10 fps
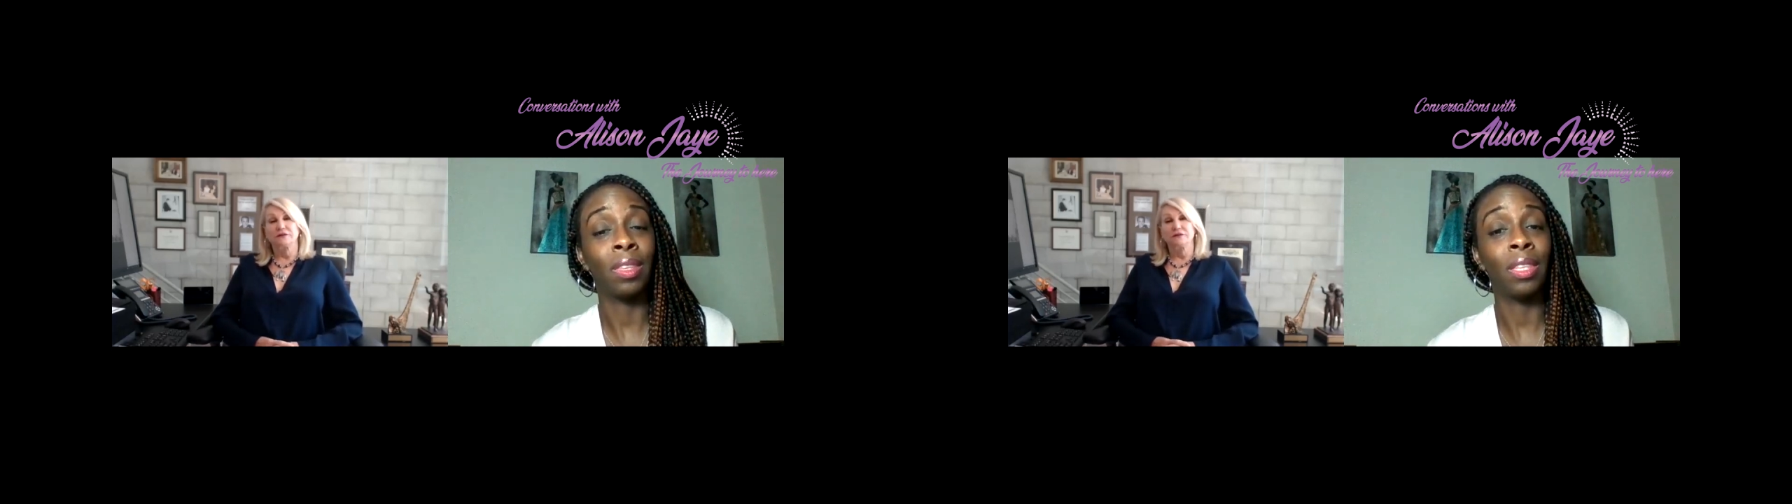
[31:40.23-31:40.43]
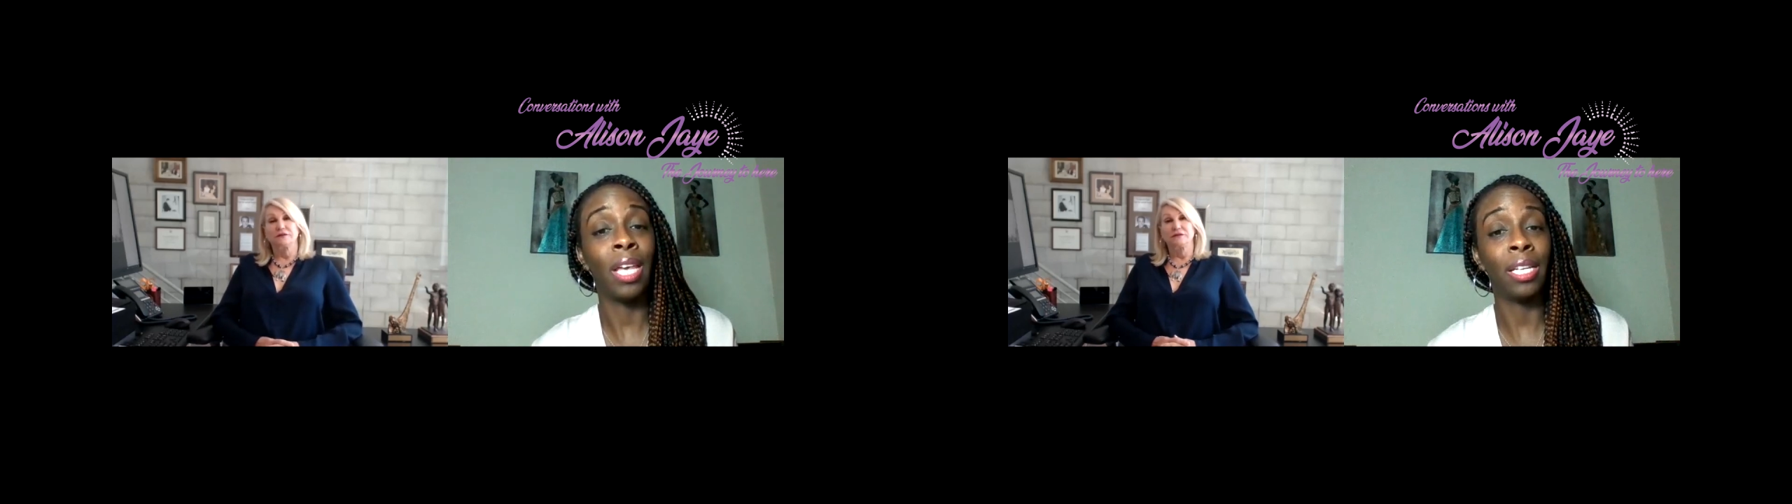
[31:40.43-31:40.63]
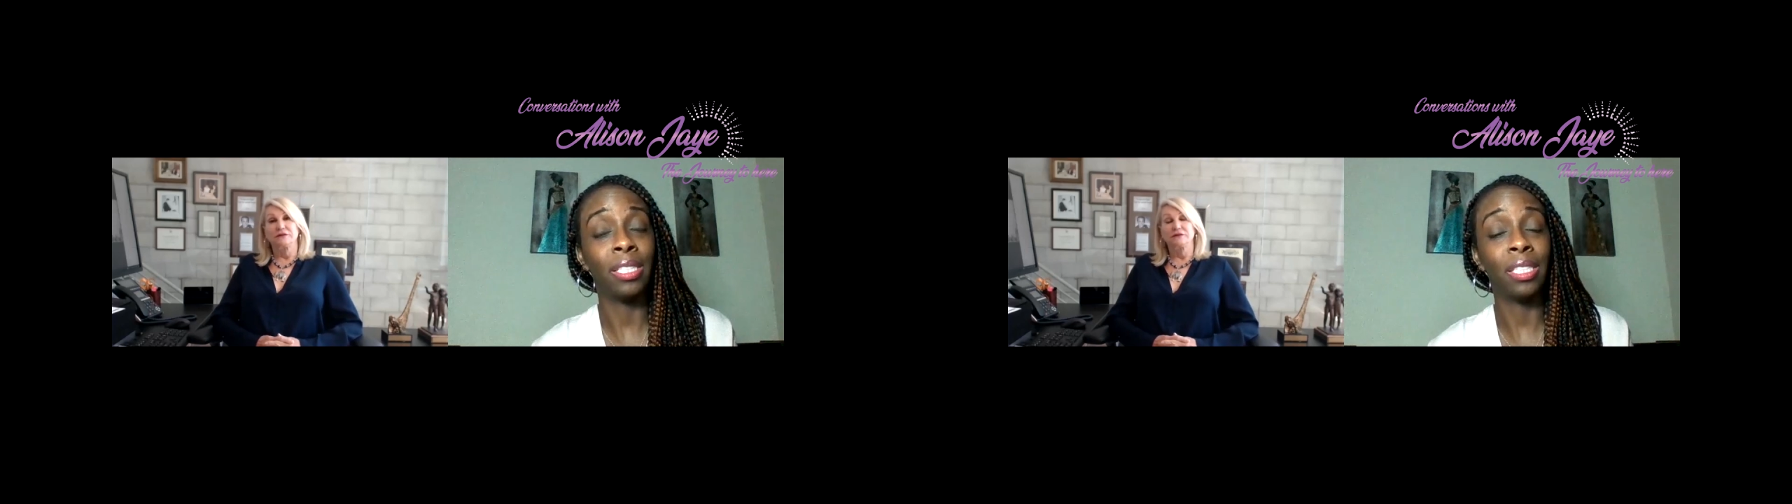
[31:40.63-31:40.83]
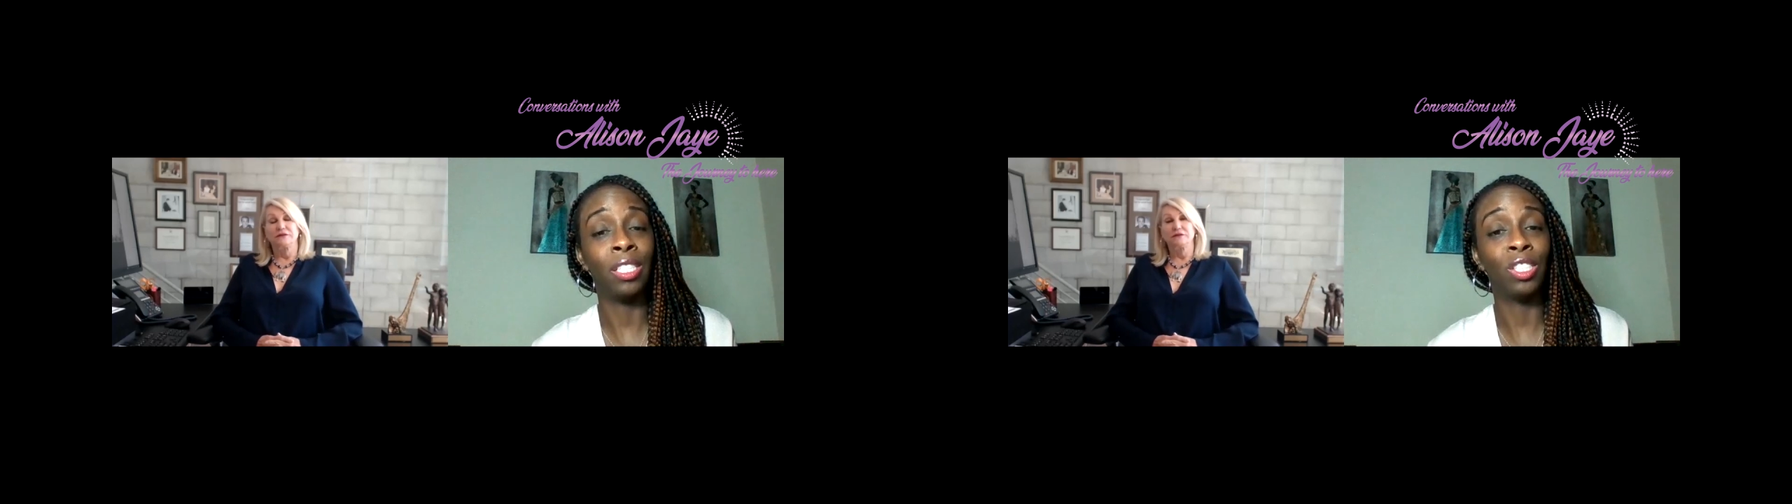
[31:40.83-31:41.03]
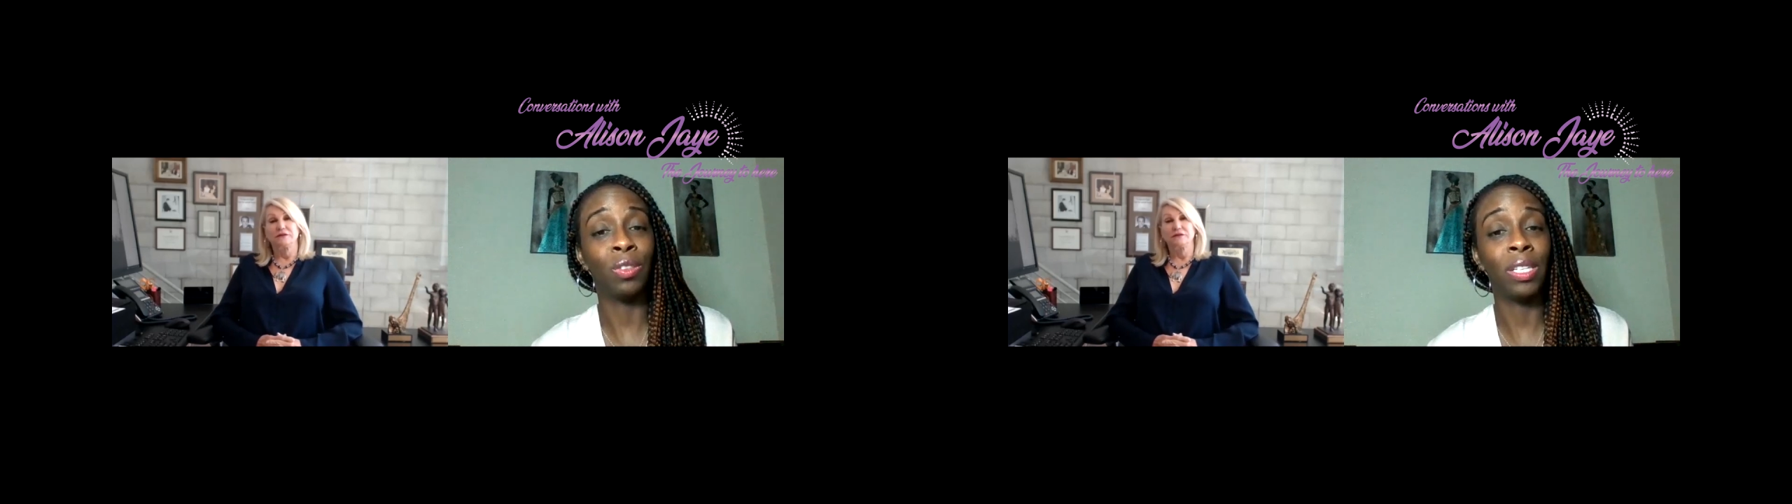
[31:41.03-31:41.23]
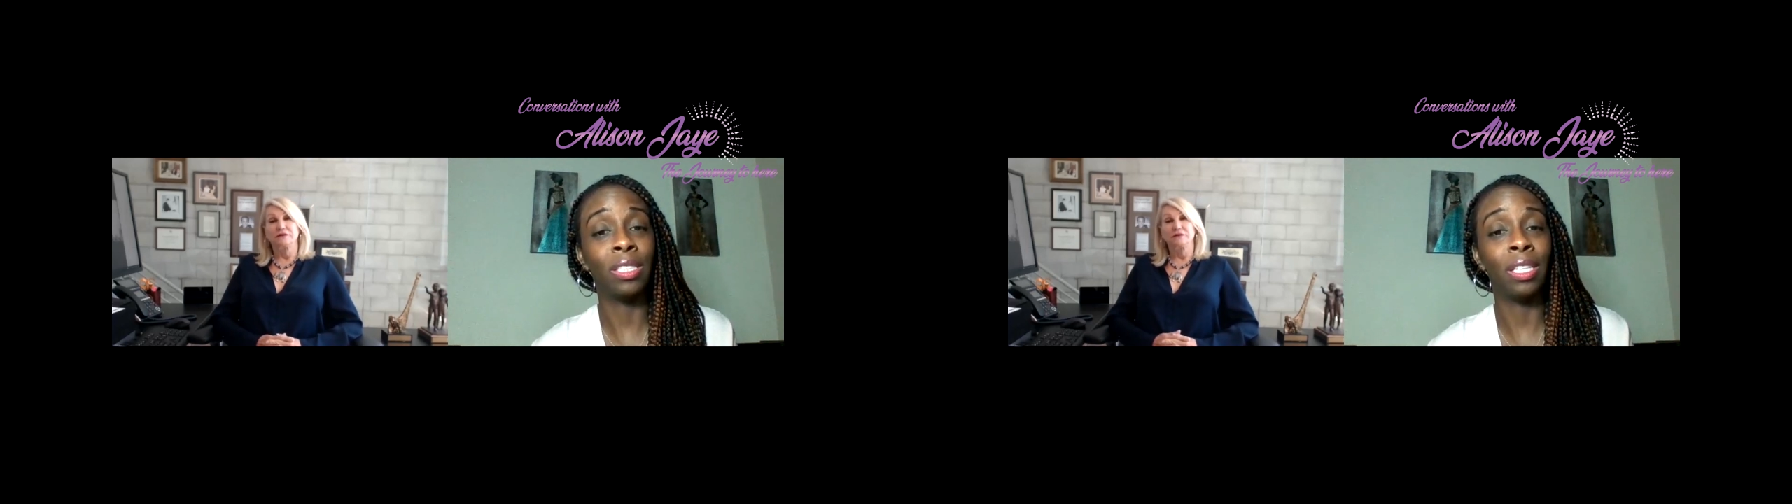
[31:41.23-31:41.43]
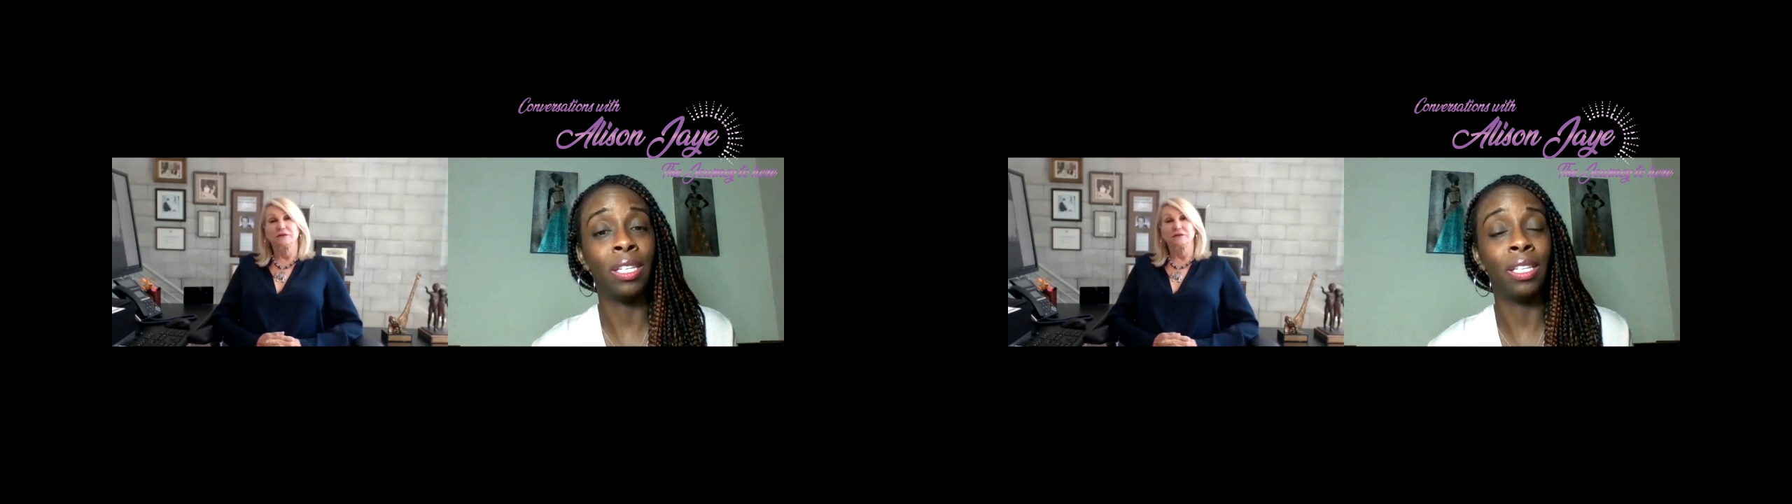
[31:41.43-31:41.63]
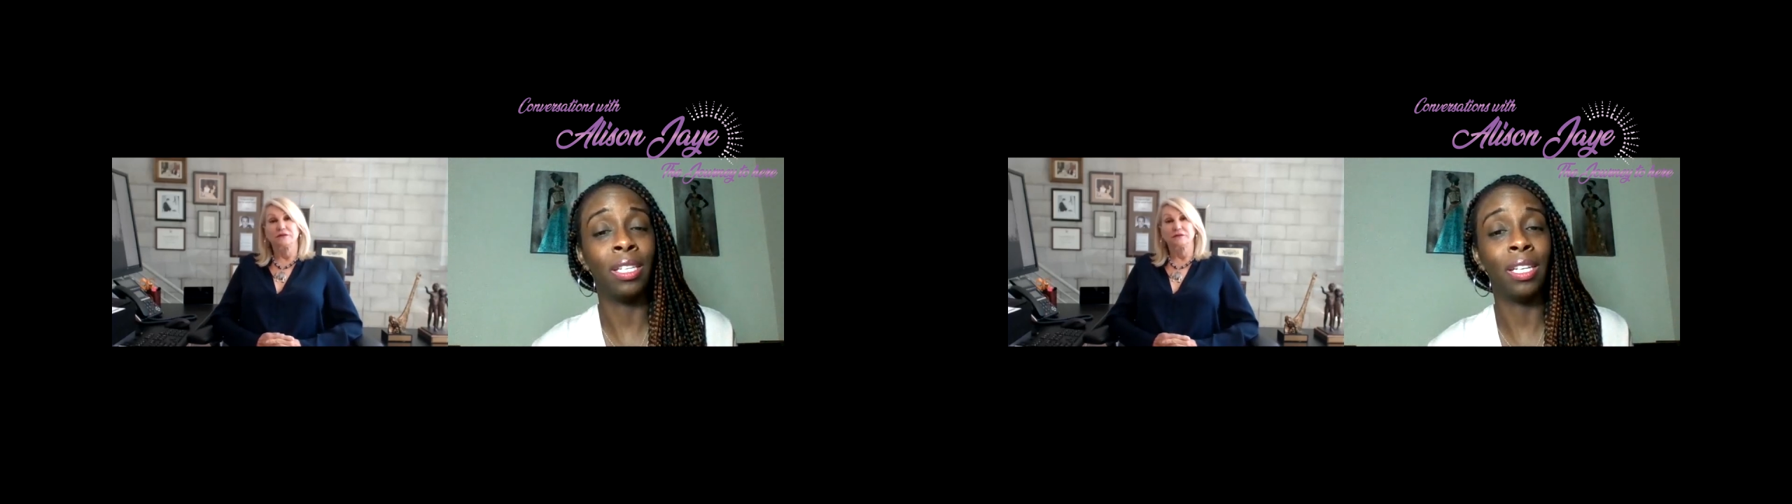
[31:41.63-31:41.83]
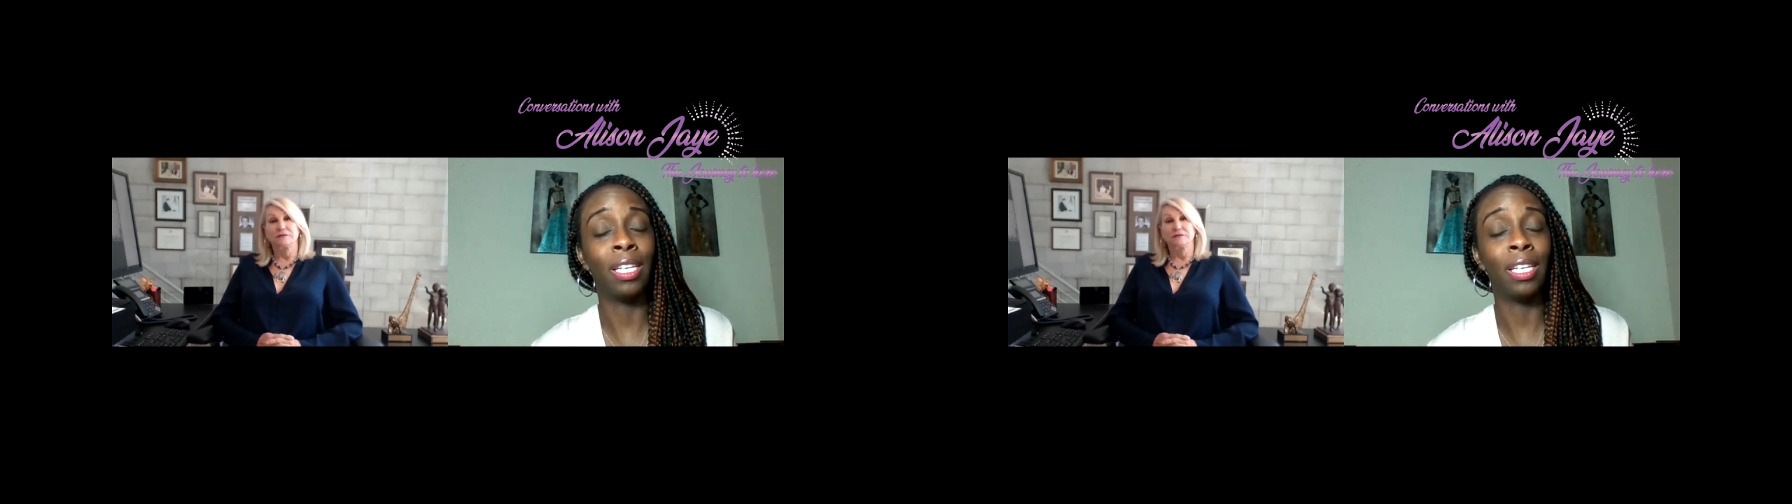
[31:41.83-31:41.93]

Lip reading: That's interesting.